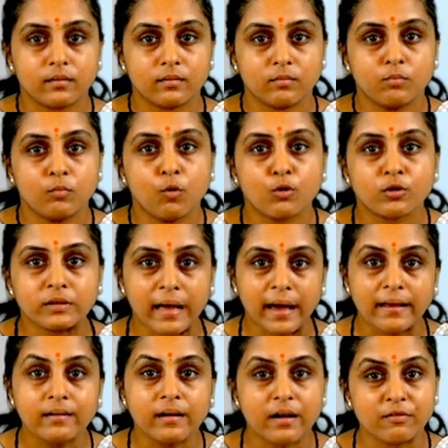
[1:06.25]
more
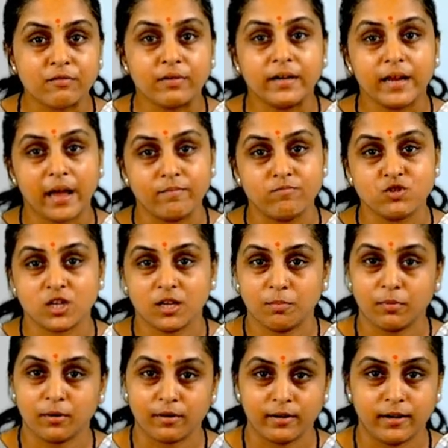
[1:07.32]
than 100 mg
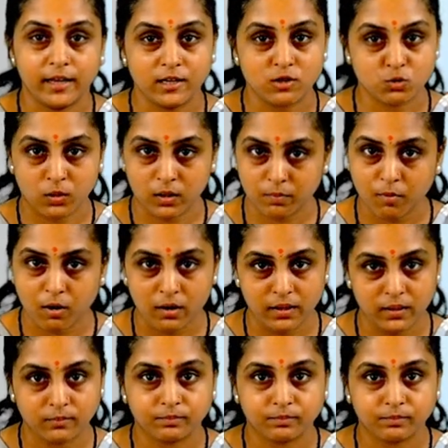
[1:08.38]
per day to our body.